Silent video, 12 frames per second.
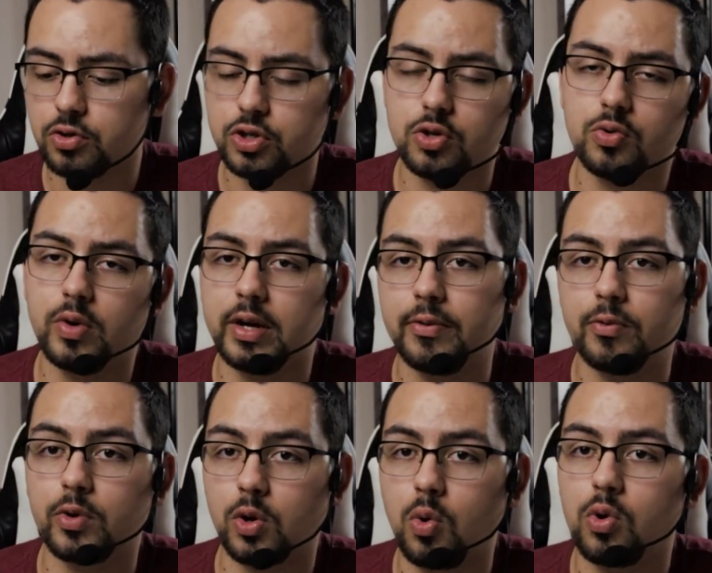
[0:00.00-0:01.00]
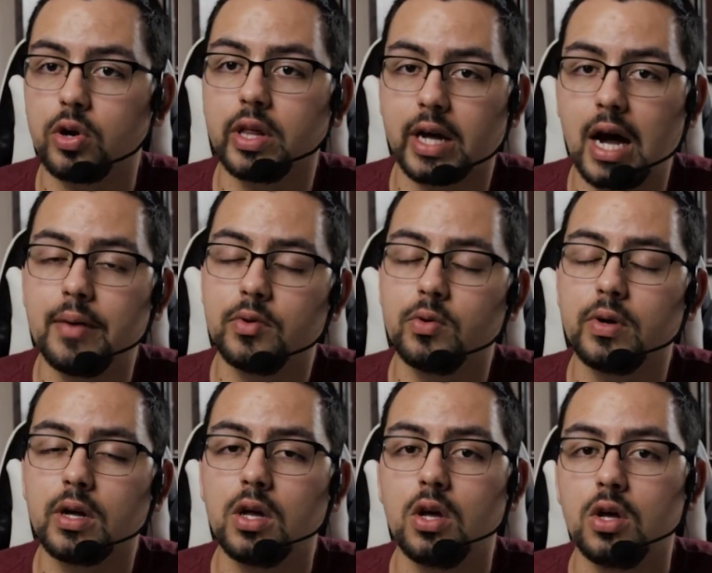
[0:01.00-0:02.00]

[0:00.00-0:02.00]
to a recorder like I'm doing,